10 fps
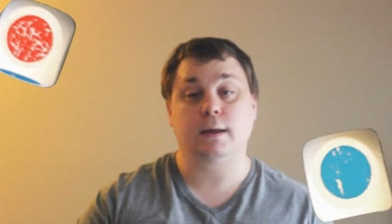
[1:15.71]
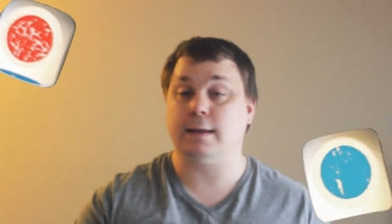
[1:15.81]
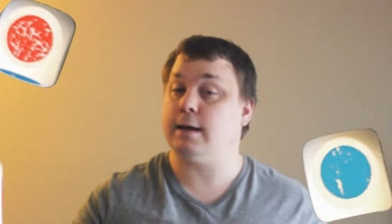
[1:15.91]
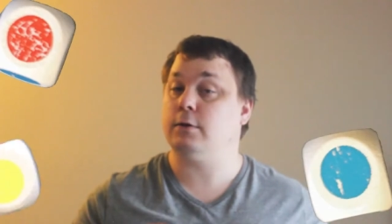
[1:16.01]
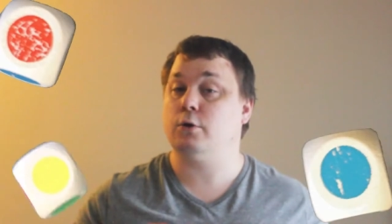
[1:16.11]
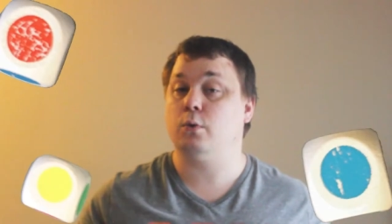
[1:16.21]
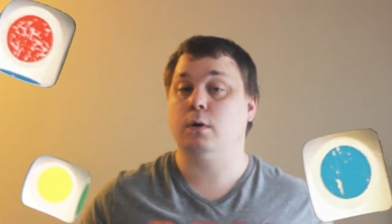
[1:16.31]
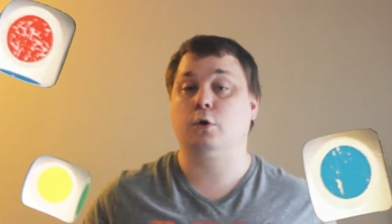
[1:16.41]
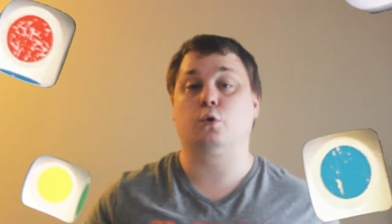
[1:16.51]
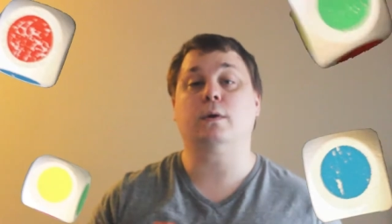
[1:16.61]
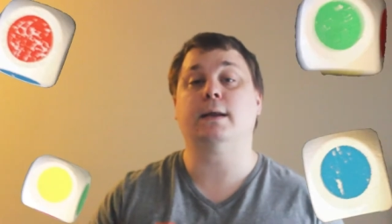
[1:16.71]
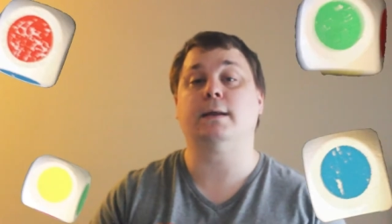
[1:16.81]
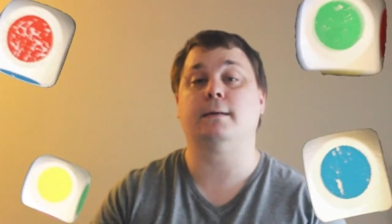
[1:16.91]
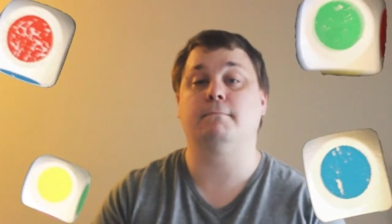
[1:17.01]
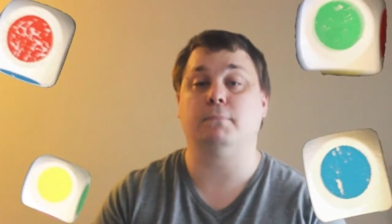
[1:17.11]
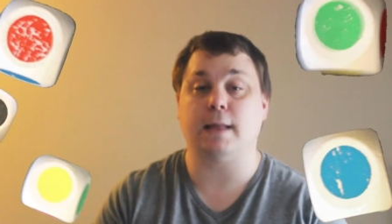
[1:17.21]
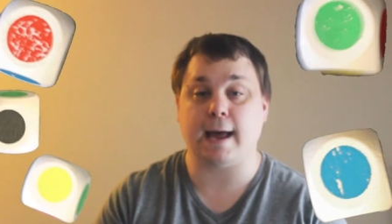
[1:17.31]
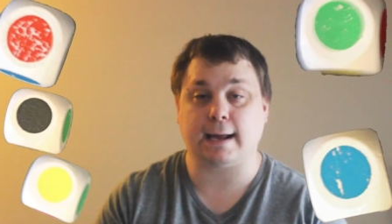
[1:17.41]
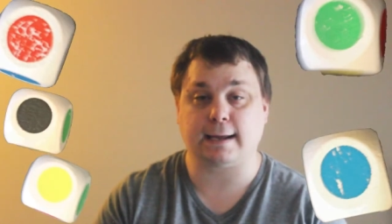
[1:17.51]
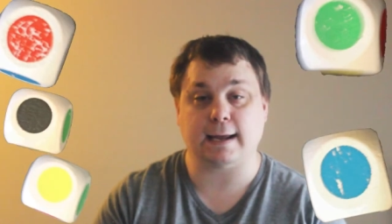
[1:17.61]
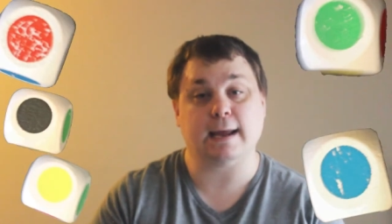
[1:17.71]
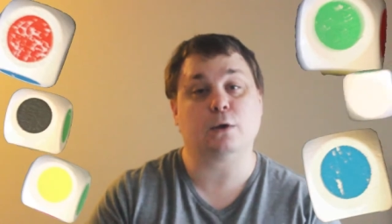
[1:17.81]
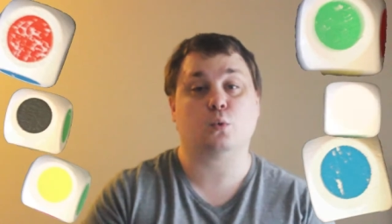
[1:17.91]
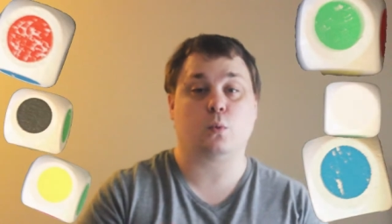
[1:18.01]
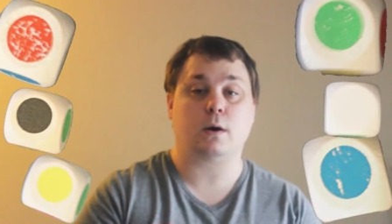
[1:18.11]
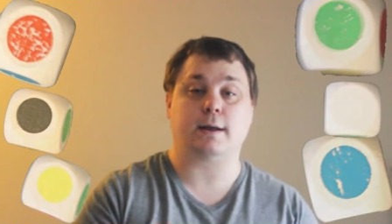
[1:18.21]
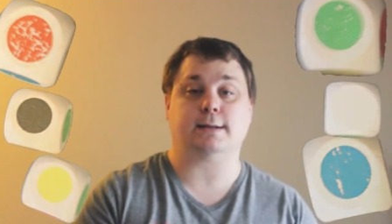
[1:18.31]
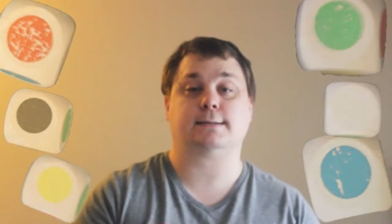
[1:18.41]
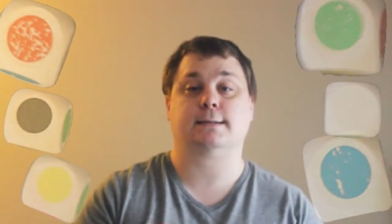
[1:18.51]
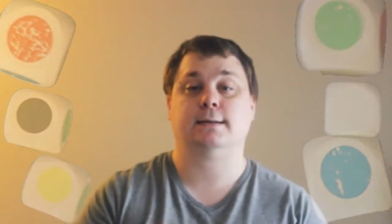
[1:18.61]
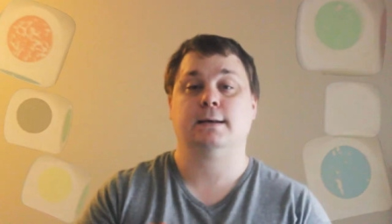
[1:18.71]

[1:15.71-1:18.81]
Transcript: yellow, green, black, and white.